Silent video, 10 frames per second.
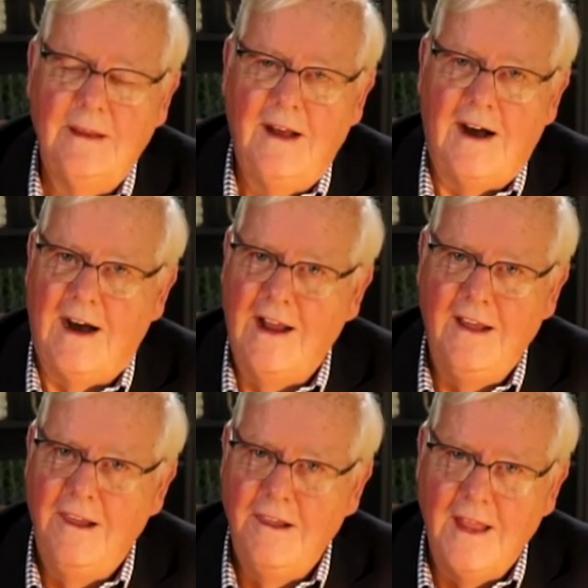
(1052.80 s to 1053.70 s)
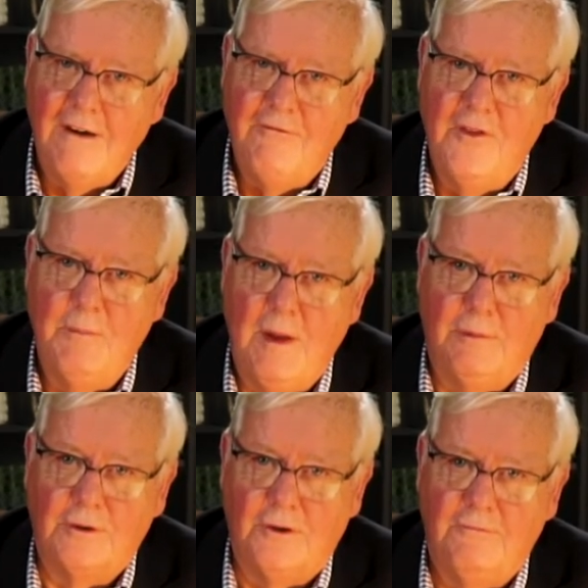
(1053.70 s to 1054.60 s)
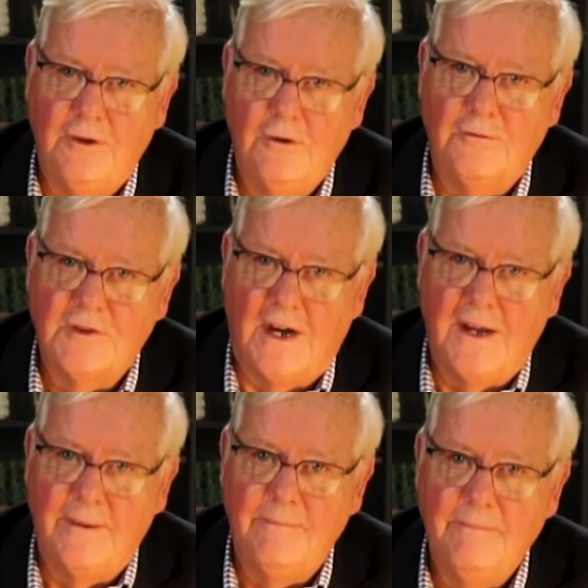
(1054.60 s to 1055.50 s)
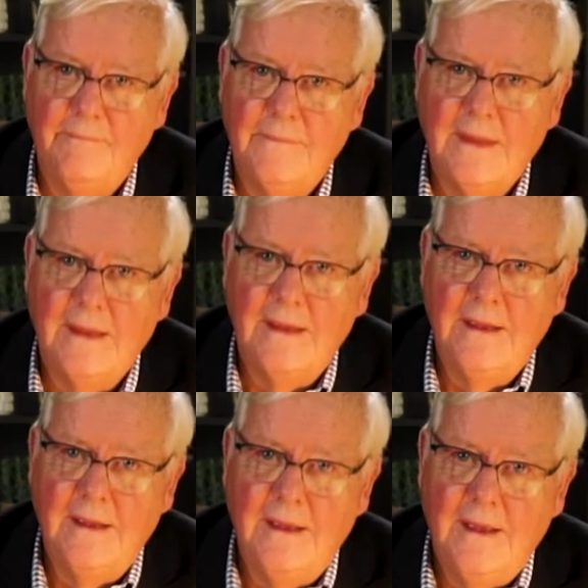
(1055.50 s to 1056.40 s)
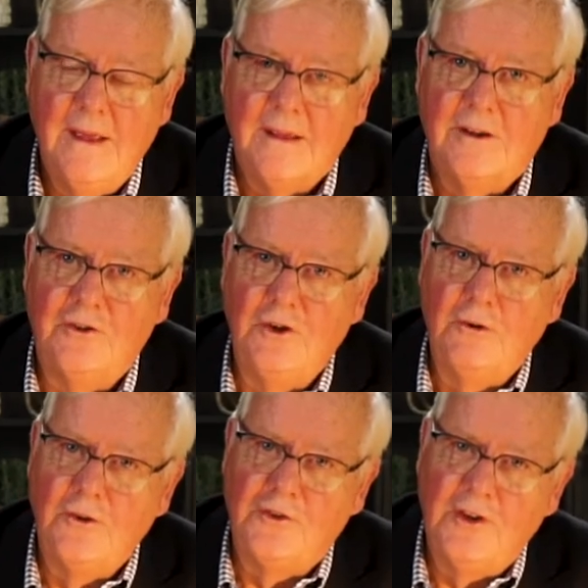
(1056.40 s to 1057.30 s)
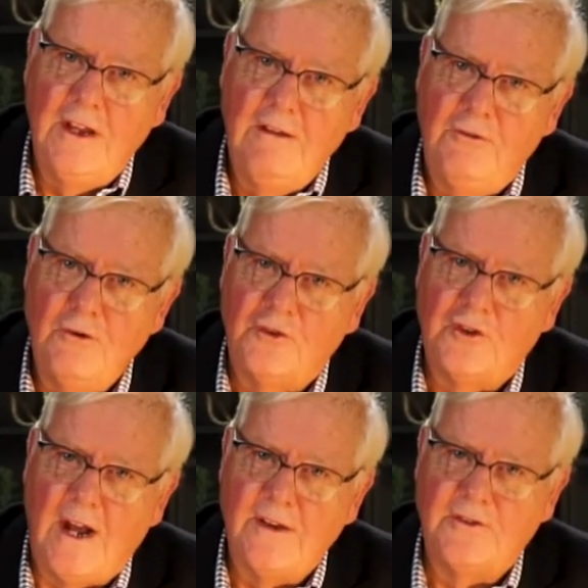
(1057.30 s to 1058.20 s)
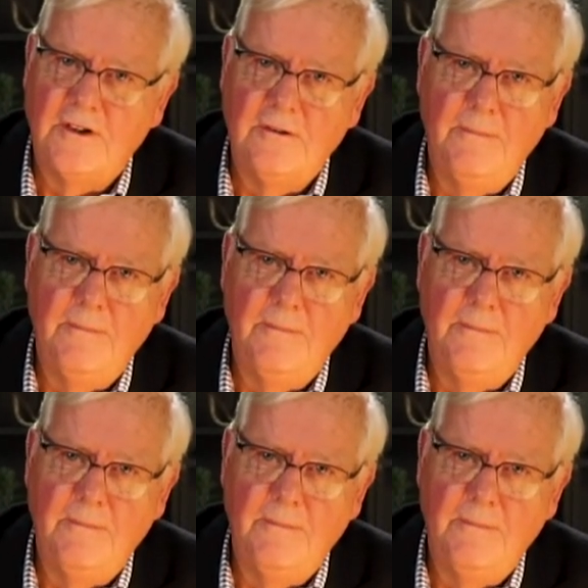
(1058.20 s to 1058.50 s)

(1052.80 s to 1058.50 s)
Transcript: I love the biblical view of time because you can see if you start to